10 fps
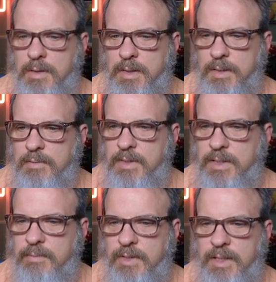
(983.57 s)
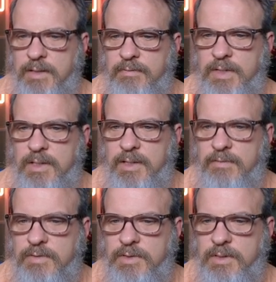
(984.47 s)
I don't think I'm going to have any
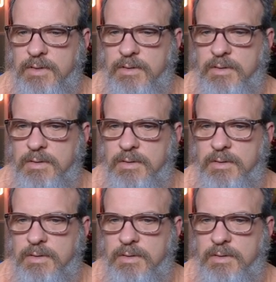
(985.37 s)
levels here.